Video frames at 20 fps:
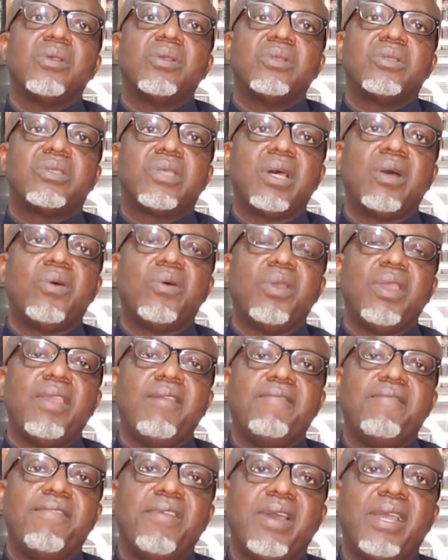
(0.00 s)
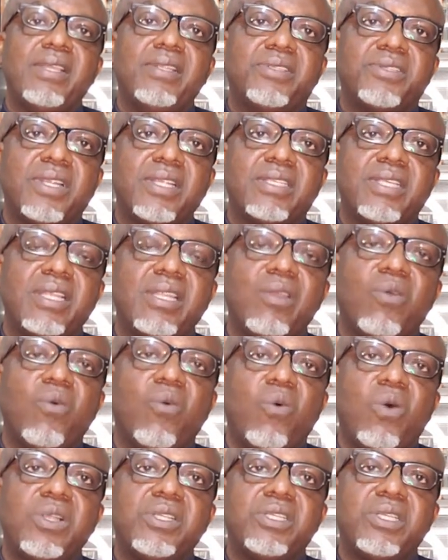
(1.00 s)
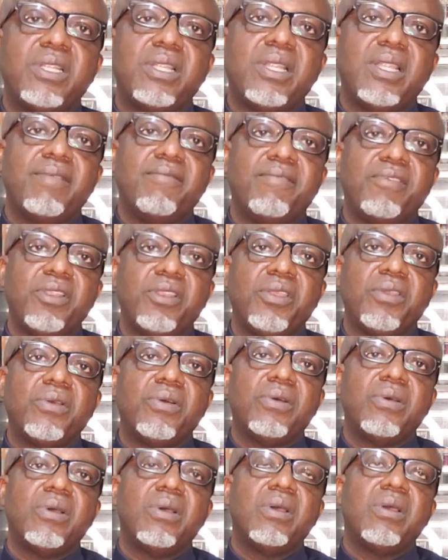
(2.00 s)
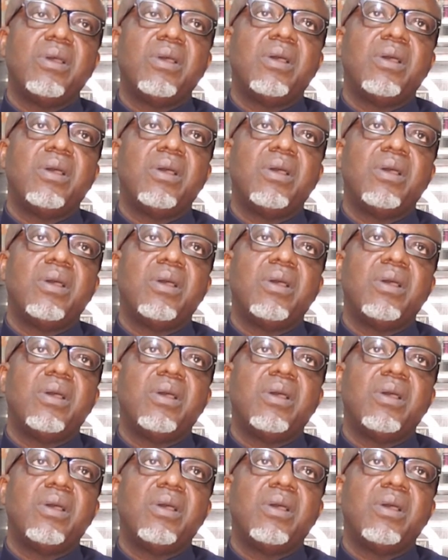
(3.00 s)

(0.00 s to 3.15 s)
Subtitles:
So if you are interested in watching the video